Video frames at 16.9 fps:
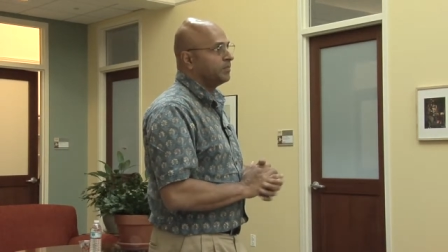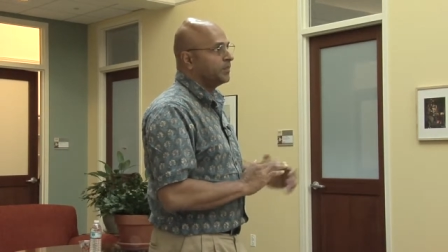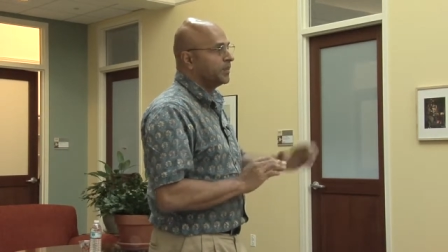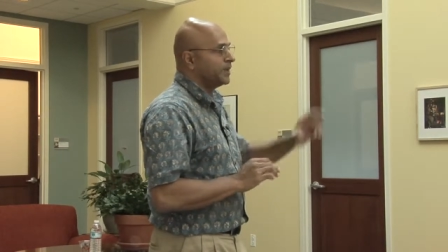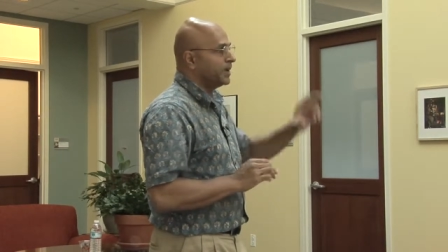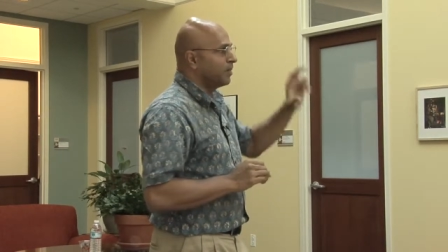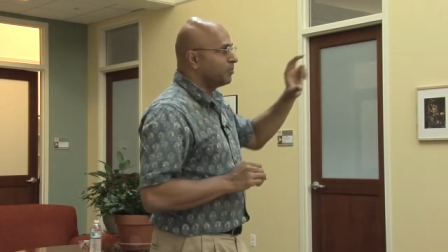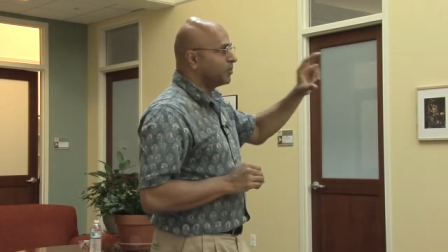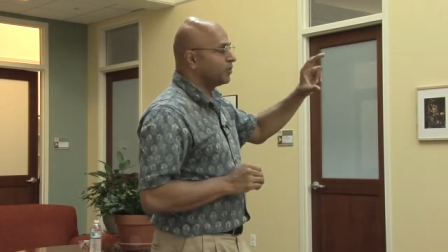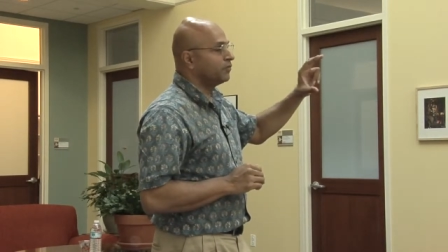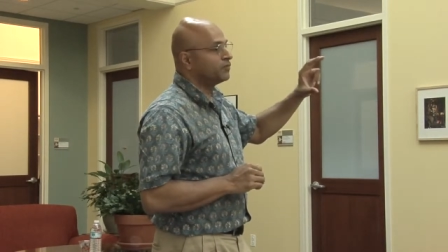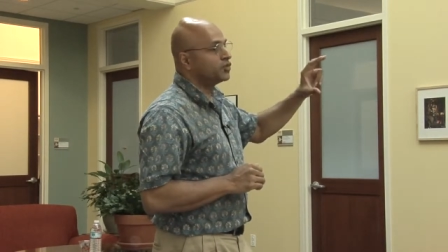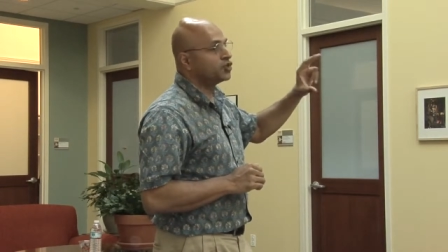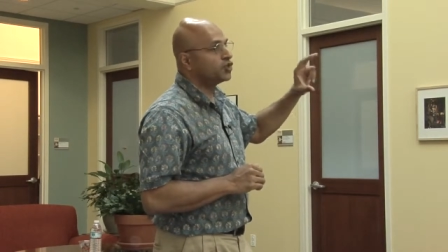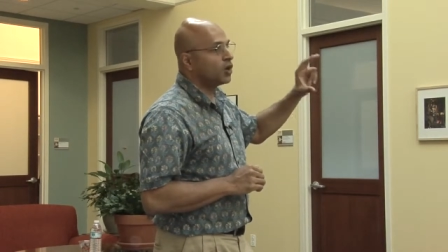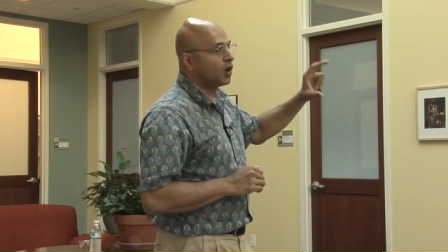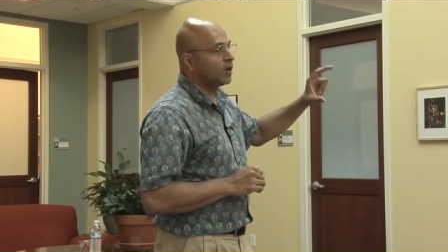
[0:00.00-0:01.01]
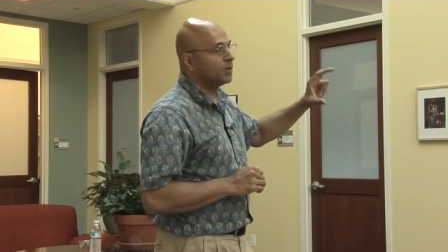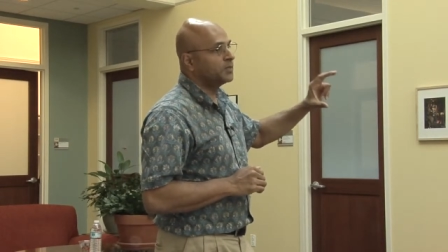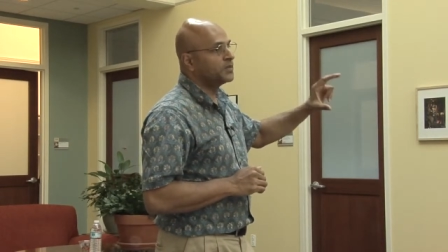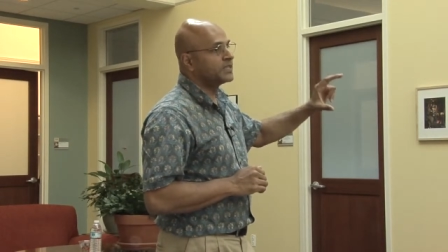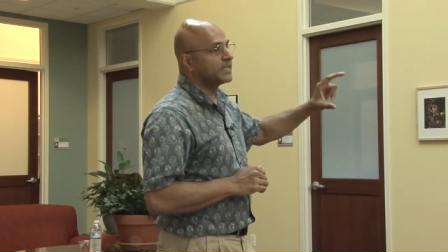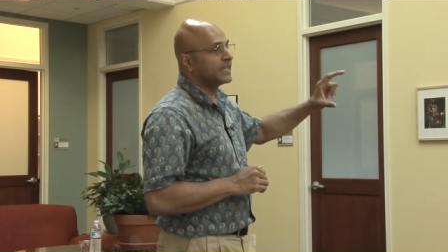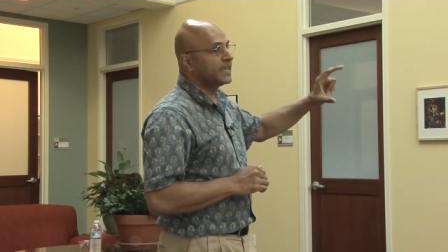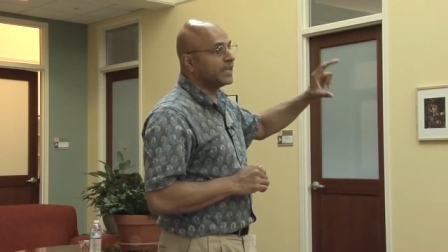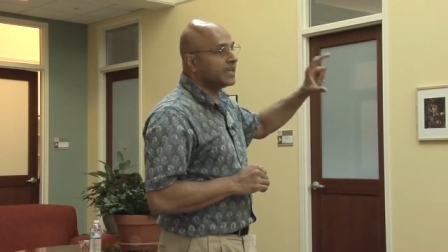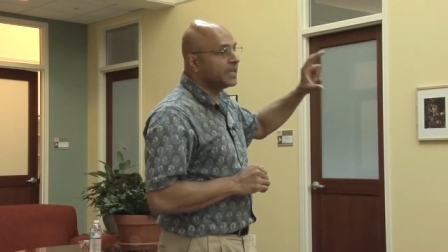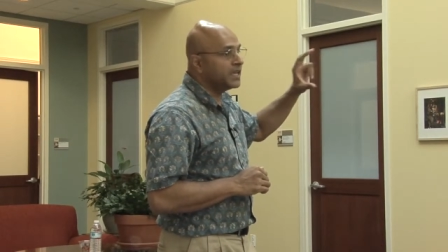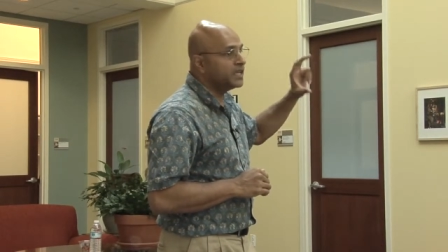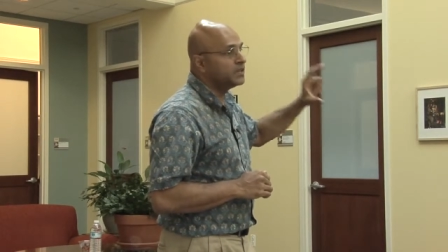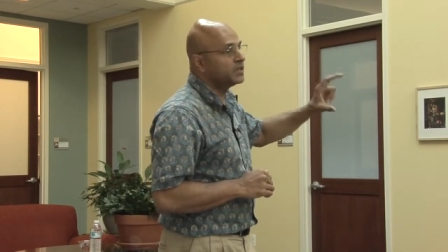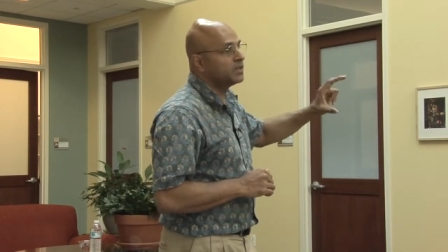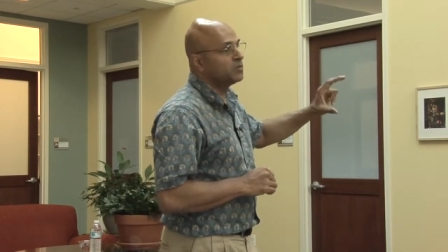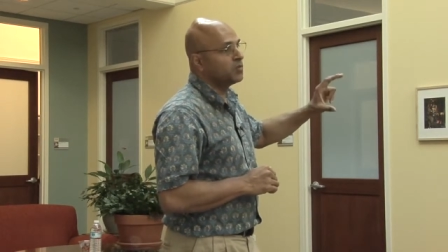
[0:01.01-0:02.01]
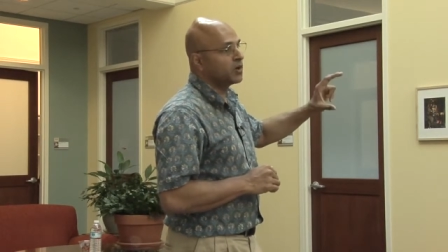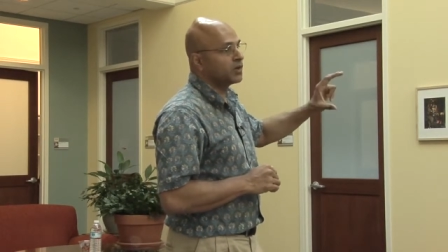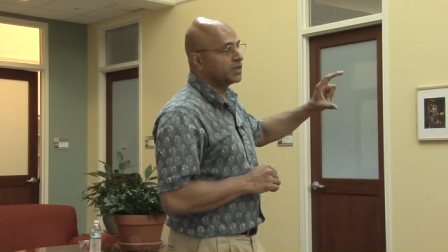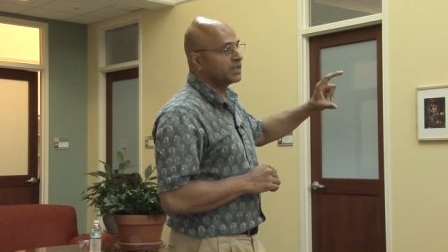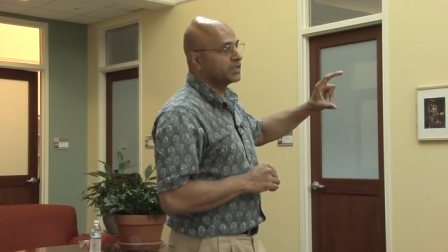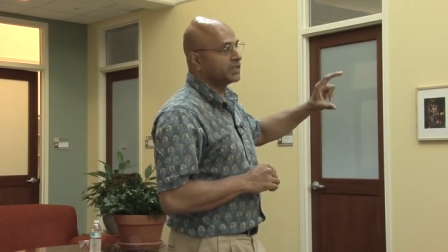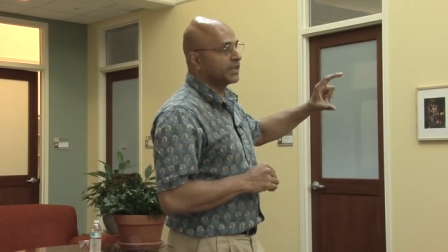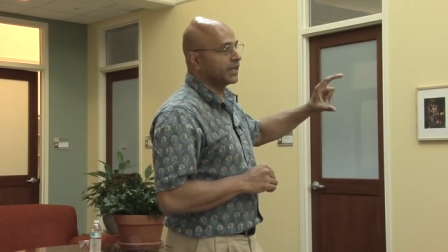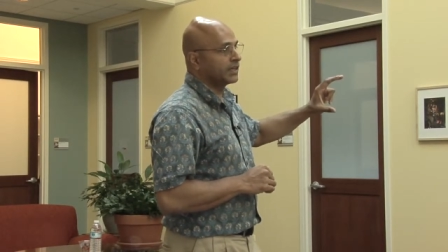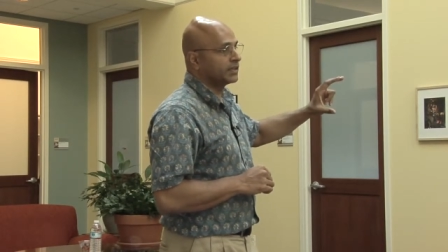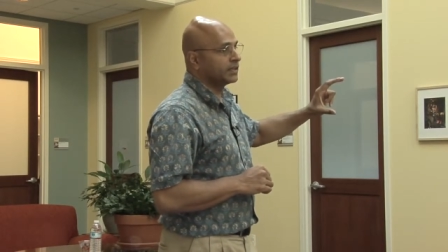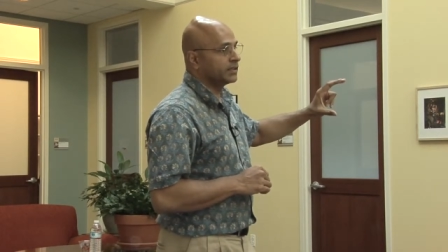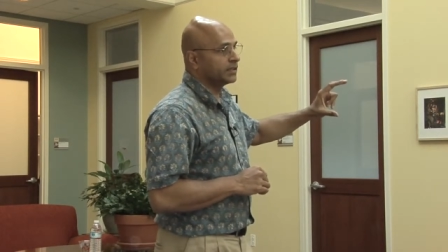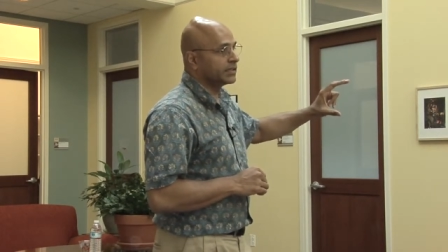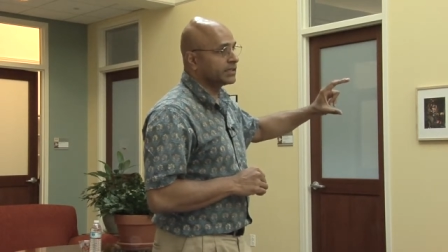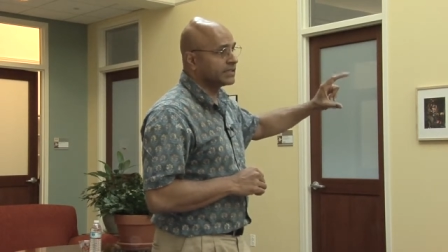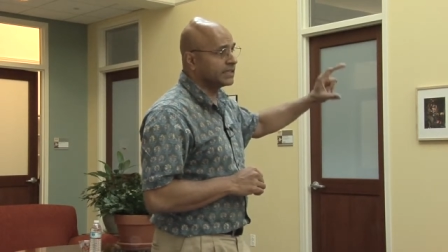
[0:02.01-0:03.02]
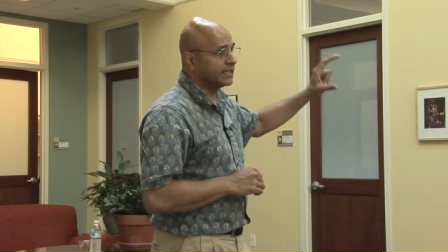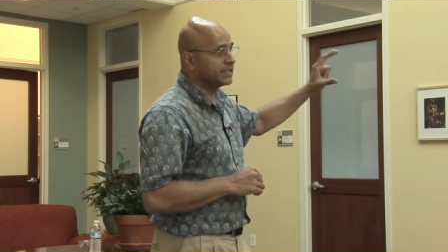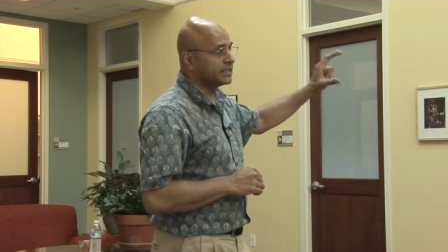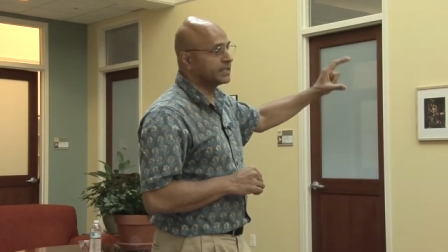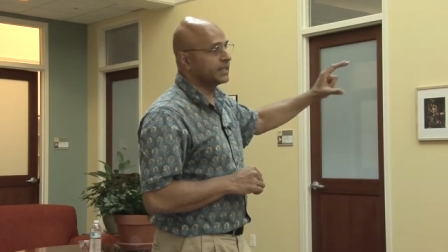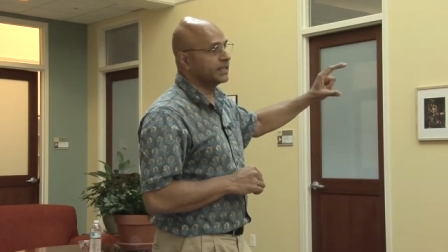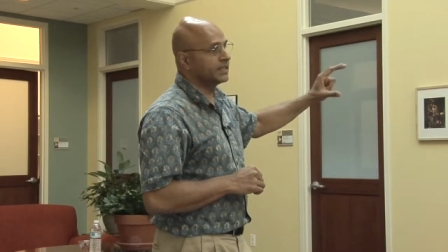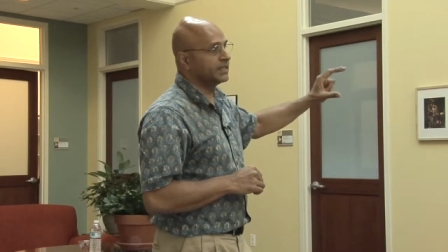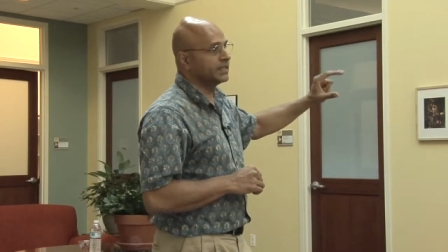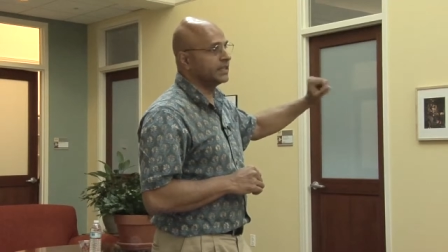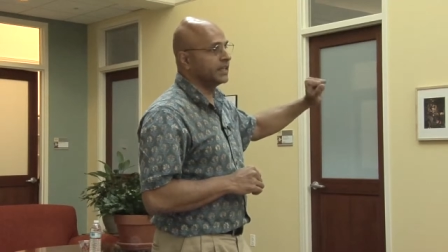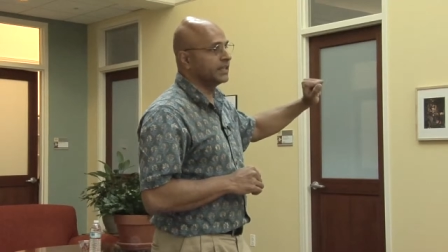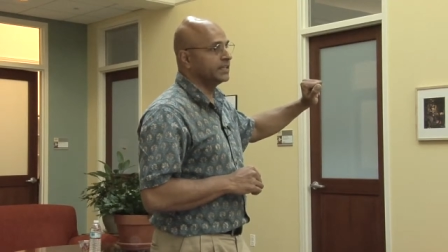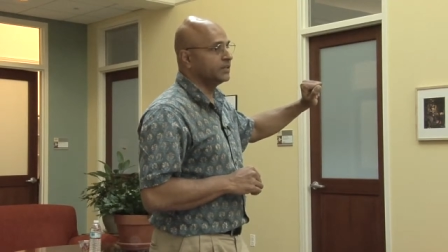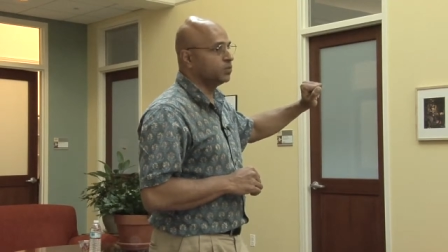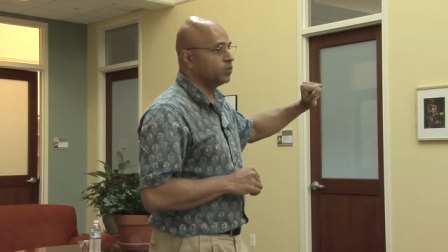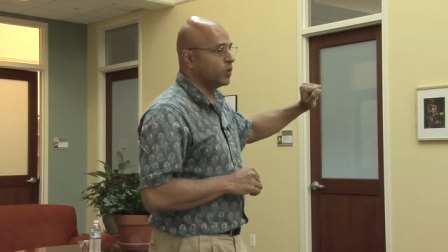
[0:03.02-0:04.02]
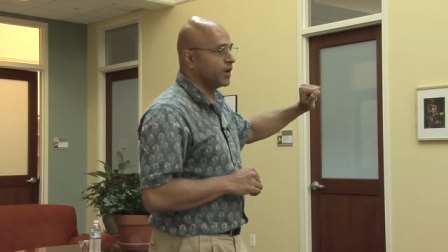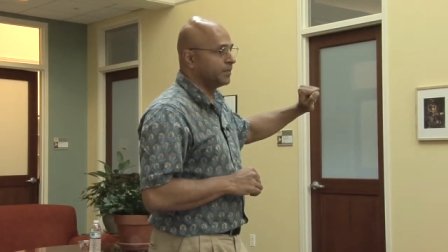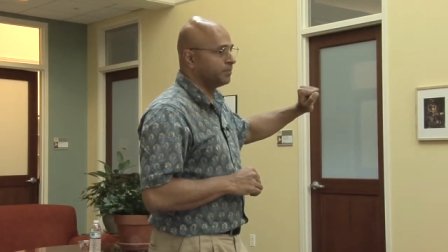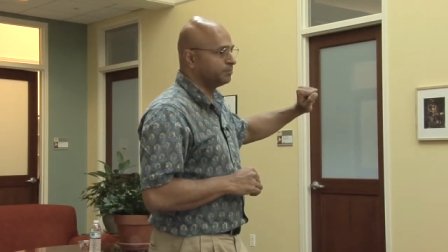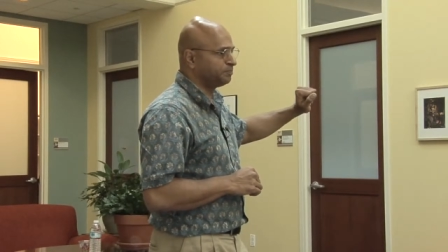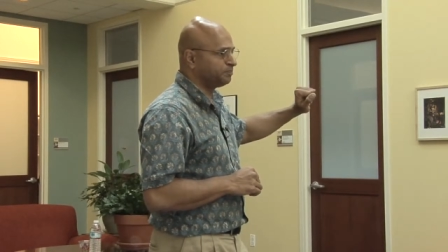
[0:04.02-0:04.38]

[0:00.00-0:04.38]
the number of jobs in the modern sector since 1991.